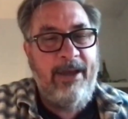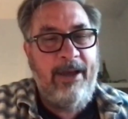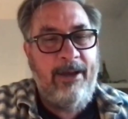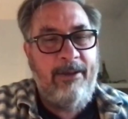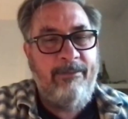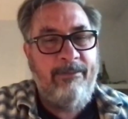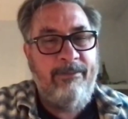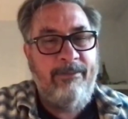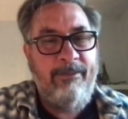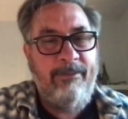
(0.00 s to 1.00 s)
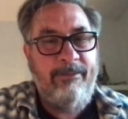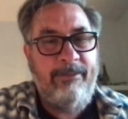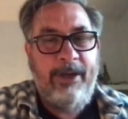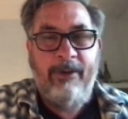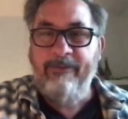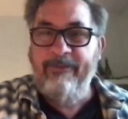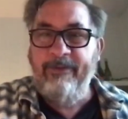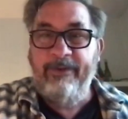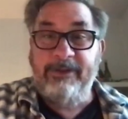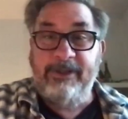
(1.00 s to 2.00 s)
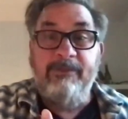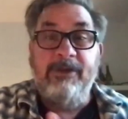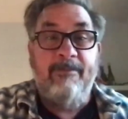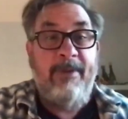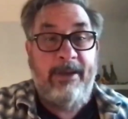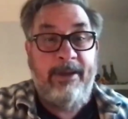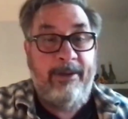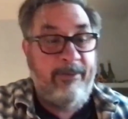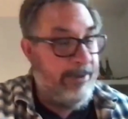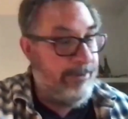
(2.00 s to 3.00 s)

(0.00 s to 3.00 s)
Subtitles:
Um, it seems to me anyway,